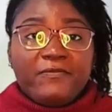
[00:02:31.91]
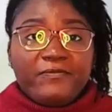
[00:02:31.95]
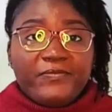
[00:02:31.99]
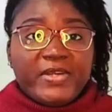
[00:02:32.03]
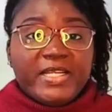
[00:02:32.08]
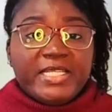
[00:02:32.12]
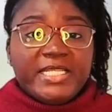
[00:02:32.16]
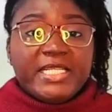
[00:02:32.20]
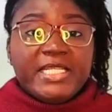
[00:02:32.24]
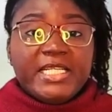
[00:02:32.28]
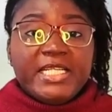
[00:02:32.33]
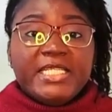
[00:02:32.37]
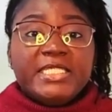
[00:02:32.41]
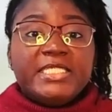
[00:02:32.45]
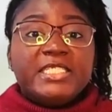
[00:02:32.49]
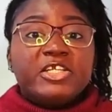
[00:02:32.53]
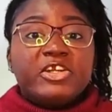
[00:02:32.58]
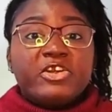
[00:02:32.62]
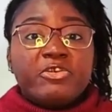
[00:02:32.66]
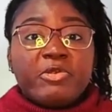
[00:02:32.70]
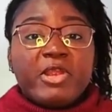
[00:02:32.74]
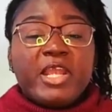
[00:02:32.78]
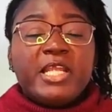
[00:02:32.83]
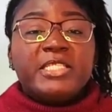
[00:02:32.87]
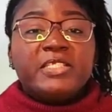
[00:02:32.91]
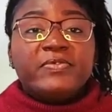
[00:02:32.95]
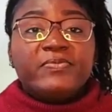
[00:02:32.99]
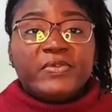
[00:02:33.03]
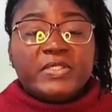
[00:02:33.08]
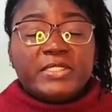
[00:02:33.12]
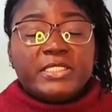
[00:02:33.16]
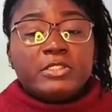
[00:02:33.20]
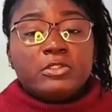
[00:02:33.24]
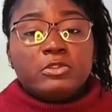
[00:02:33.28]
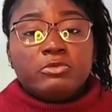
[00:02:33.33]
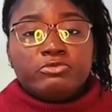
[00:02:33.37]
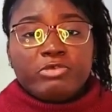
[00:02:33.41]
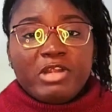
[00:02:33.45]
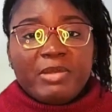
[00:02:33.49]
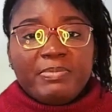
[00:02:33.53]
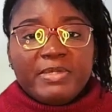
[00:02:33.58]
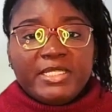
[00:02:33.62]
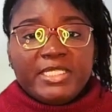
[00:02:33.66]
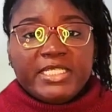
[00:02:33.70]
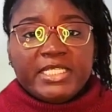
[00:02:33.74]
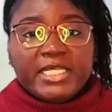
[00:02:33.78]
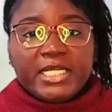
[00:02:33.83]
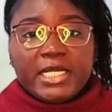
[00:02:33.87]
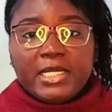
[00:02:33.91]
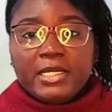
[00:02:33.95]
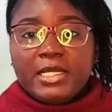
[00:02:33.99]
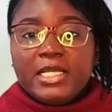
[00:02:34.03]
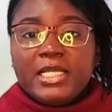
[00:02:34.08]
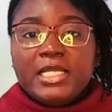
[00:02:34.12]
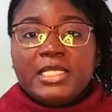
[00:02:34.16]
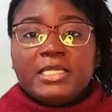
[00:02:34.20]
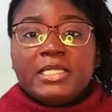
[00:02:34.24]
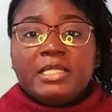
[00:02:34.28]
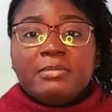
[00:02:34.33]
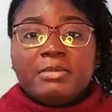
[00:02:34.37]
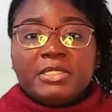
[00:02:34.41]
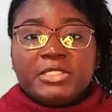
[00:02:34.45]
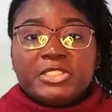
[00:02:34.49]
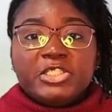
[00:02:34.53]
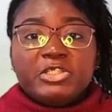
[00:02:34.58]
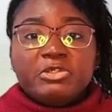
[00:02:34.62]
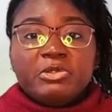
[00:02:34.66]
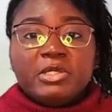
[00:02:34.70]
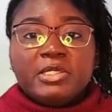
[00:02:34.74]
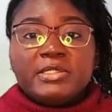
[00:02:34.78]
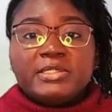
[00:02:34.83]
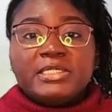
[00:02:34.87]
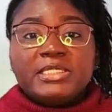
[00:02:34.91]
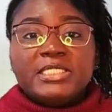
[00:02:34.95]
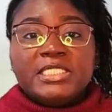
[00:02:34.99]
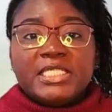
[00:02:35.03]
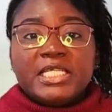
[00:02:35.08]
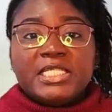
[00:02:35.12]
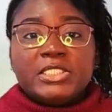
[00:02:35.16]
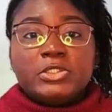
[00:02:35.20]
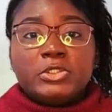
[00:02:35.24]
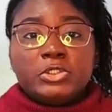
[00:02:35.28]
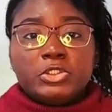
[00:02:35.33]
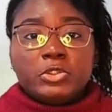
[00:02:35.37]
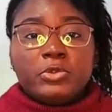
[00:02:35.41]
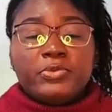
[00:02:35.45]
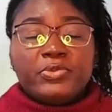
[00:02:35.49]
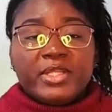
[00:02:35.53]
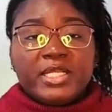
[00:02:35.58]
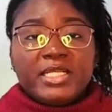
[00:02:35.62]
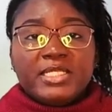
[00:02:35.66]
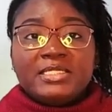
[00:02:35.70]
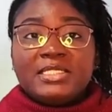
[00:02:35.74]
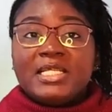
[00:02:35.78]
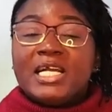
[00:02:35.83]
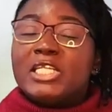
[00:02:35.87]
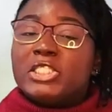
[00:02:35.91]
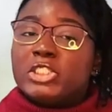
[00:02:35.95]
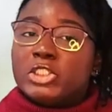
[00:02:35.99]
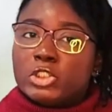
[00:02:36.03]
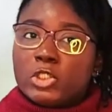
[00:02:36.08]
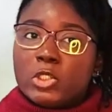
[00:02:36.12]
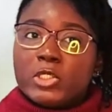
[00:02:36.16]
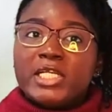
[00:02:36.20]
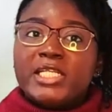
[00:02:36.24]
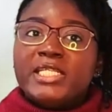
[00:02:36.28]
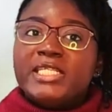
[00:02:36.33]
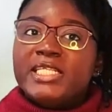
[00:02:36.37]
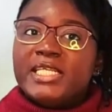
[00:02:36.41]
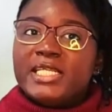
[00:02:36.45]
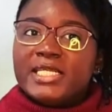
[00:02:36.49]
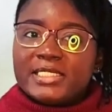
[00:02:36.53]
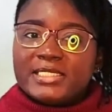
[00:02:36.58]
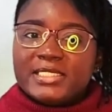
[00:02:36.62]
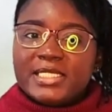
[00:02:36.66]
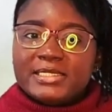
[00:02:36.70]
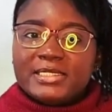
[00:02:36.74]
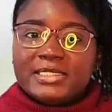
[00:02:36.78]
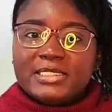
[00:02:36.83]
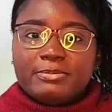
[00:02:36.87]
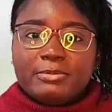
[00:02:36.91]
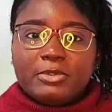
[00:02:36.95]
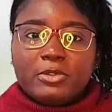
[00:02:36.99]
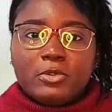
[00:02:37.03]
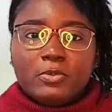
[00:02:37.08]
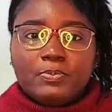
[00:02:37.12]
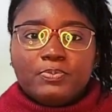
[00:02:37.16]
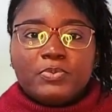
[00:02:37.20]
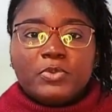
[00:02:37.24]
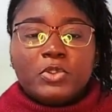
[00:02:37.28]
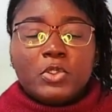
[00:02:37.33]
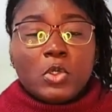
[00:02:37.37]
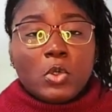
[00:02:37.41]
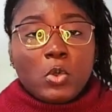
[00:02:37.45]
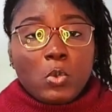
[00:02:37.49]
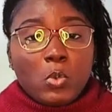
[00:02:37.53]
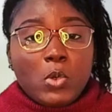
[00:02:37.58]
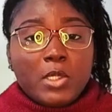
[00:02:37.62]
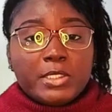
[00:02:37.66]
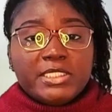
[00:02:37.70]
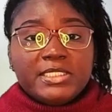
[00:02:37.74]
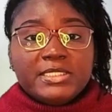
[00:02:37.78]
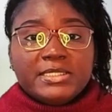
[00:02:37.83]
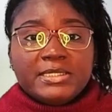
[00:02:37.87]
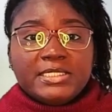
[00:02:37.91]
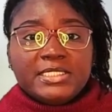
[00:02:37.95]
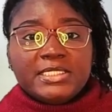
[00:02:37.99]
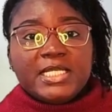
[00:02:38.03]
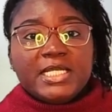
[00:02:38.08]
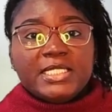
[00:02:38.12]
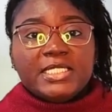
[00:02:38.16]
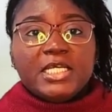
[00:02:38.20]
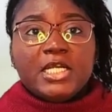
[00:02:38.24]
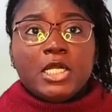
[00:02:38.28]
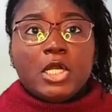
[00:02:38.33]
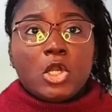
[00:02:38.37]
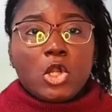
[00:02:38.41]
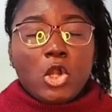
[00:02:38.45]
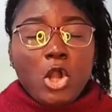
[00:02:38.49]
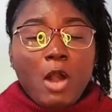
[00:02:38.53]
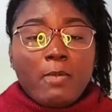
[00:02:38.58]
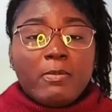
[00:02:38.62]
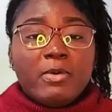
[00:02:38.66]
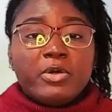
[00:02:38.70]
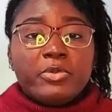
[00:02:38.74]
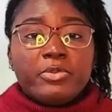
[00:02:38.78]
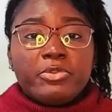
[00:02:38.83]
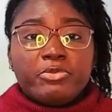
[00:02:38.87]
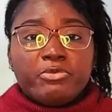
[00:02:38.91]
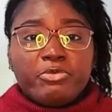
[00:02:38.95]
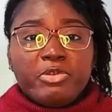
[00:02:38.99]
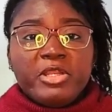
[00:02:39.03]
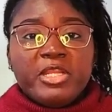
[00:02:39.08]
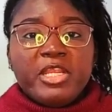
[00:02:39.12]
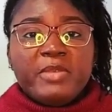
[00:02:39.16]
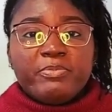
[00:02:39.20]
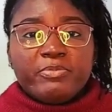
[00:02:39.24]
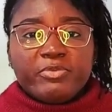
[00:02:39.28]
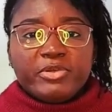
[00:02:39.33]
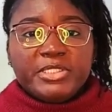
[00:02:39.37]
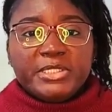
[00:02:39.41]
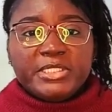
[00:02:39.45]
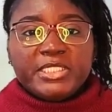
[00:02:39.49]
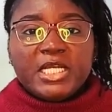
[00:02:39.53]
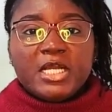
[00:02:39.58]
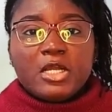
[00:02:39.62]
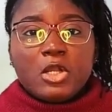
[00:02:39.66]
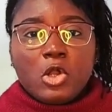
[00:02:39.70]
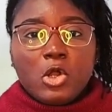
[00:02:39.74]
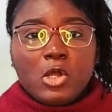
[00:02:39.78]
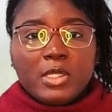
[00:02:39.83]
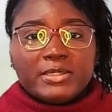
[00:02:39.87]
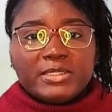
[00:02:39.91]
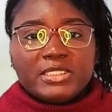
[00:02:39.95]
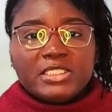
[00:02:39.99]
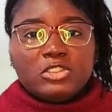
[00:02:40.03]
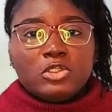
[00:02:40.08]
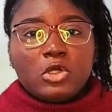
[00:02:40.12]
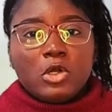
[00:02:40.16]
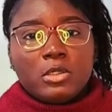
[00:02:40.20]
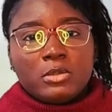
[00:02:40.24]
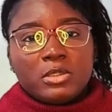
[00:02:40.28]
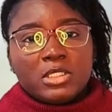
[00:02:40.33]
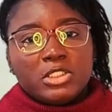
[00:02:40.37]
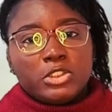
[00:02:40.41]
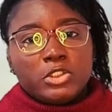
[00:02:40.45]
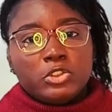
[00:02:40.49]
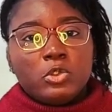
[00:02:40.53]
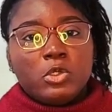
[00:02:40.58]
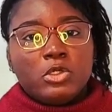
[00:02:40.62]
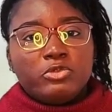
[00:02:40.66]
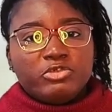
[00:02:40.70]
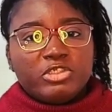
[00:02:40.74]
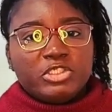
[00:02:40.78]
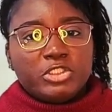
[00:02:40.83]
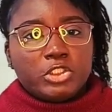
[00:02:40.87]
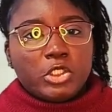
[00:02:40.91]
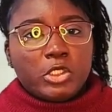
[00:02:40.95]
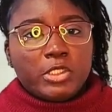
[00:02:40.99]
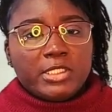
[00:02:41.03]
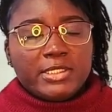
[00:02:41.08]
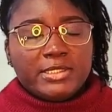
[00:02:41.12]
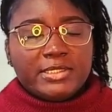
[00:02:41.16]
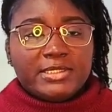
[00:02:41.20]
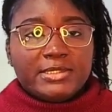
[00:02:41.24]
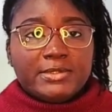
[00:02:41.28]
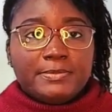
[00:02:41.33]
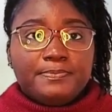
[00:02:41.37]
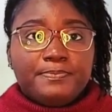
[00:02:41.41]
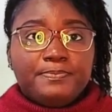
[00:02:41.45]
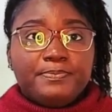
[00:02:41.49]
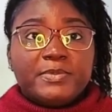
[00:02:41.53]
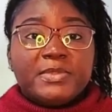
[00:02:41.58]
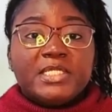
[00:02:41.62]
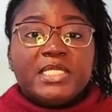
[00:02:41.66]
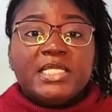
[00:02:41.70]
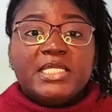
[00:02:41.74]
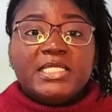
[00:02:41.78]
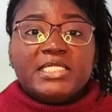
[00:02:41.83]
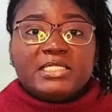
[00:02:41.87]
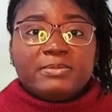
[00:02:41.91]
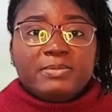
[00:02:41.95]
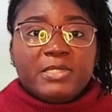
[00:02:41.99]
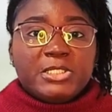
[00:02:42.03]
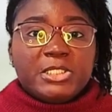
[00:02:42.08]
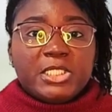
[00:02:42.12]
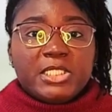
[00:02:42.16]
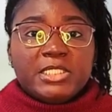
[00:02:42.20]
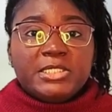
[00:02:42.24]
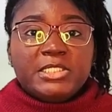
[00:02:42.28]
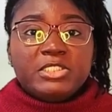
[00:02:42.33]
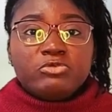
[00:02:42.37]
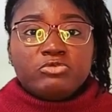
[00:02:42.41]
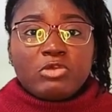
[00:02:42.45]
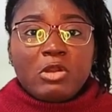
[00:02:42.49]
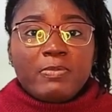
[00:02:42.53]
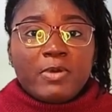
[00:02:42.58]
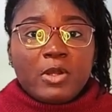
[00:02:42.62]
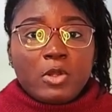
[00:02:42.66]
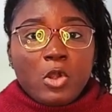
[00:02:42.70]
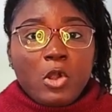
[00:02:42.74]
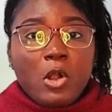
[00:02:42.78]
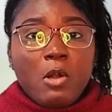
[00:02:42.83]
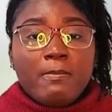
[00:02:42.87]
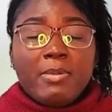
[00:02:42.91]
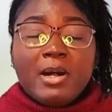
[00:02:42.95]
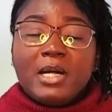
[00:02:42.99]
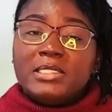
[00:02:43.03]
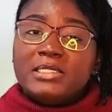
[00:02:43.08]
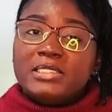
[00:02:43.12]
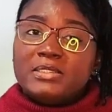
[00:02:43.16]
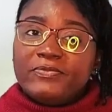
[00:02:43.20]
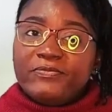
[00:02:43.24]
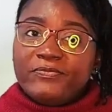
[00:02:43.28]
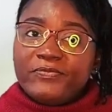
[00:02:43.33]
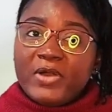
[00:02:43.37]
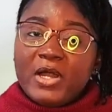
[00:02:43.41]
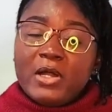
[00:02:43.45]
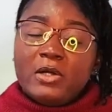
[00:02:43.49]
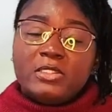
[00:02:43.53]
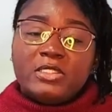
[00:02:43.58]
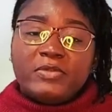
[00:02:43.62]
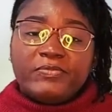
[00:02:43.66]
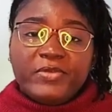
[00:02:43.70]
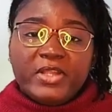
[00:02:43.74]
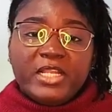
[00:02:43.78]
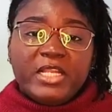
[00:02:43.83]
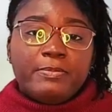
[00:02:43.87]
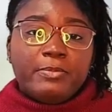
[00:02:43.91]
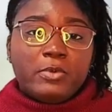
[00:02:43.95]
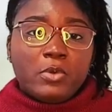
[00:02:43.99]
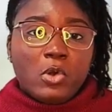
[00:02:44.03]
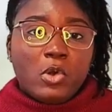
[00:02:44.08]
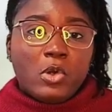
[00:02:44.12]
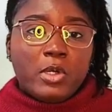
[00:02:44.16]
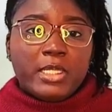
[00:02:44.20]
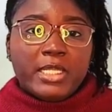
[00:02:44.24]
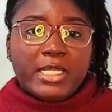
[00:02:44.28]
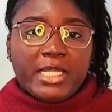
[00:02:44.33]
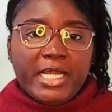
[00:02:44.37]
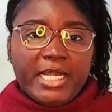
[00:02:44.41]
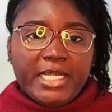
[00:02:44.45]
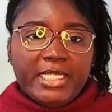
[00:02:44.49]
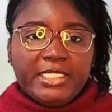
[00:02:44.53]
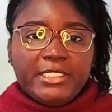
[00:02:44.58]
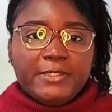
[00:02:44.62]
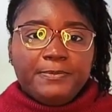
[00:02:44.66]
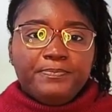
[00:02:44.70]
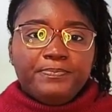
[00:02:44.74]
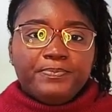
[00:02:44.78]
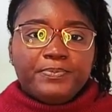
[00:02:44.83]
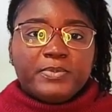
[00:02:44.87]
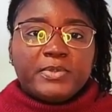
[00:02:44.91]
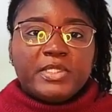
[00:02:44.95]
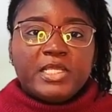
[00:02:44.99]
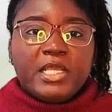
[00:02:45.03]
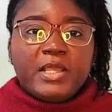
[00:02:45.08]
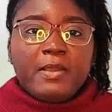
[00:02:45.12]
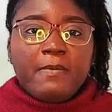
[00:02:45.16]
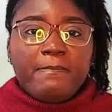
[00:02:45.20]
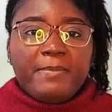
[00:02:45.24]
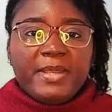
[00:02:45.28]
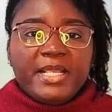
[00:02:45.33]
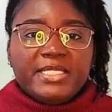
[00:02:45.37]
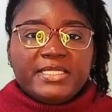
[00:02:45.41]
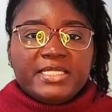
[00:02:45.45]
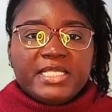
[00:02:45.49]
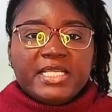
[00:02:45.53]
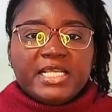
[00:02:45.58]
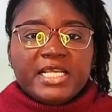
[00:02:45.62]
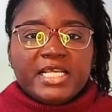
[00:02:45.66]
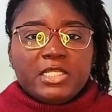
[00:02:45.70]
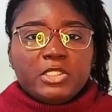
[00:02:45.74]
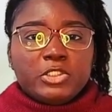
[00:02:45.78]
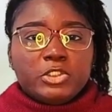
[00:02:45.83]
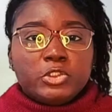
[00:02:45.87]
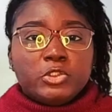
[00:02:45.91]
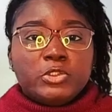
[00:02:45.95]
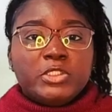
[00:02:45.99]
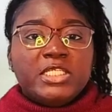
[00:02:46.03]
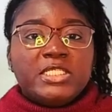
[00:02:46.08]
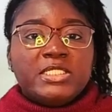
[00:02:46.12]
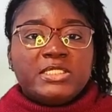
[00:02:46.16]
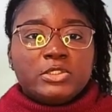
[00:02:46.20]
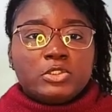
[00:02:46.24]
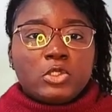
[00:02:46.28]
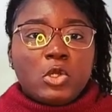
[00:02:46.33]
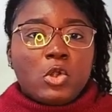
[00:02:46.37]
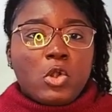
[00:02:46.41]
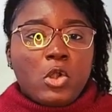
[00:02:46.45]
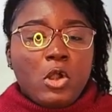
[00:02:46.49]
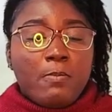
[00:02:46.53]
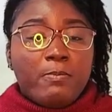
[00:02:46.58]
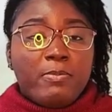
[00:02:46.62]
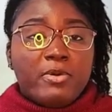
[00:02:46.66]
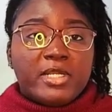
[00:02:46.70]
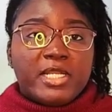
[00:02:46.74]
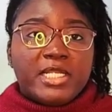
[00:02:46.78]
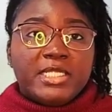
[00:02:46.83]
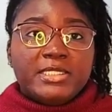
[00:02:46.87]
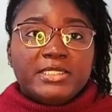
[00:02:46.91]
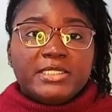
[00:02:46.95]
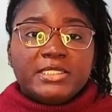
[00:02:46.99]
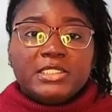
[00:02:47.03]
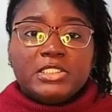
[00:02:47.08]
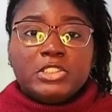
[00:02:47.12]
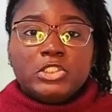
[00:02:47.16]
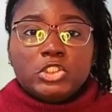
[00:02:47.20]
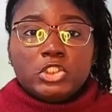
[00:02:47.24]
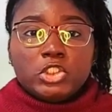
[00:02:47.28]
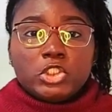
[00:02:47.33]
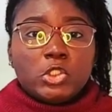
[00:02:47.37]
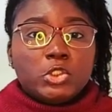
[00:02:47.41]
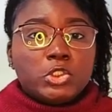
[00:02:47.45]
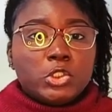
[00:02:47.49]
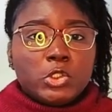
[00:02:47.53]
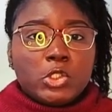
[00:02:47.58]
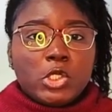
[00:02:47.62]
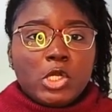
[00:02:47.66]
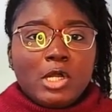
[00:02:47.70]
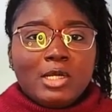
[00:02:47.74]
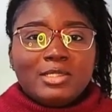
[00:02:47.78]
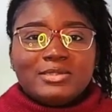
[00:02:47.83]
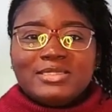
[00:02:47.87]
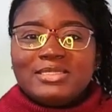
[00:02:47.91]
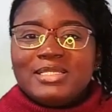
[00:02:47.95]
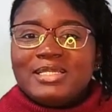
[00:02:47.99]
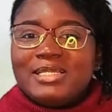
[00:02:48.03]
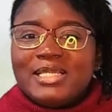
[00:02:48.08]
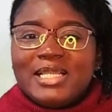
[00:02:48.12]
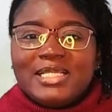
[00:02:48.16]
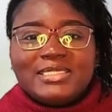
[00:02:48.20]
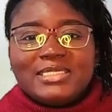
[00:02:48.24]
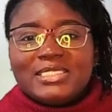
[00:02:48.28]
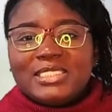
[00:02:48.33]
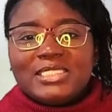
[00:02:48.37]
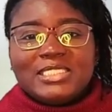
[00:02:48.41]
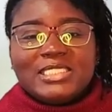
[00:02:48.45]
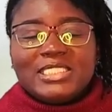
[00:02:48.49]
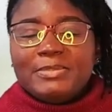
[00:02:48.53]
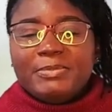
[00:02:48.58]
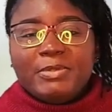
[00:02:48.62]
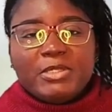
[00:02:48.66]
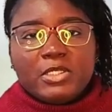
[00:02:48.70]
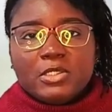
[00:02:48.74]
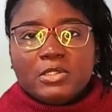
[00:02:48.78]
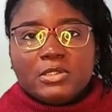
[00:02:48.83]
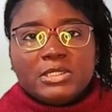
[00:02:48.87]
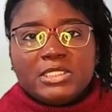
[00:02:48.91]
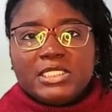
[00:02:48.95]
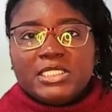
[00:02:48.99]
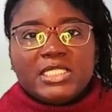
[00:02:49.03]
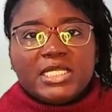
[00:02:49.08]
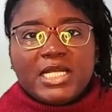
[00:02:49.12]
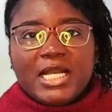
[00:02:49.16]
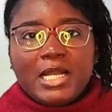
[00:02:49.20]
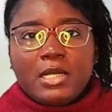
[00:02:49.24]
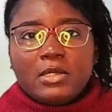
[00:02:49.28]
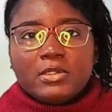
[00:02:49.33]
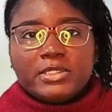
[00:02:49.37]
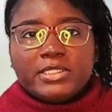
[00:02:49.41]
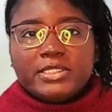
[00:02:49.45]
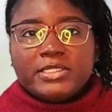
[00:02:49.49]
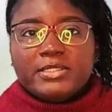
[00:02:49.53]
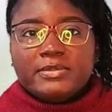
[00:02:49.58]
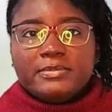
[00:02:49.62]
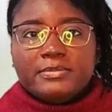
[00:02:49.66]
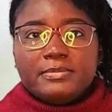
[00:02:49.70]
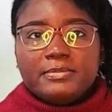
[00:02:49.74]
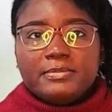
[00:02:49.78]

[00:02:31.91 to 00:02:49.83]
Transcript: Finally, they create a physical replica. The materials needed to do this are shockingly accessible. What is needed? A common three D printer costing under two hundred dollars, specialty rubber compounds found available online, basic electronic store component, total cost less than a typical dinner out.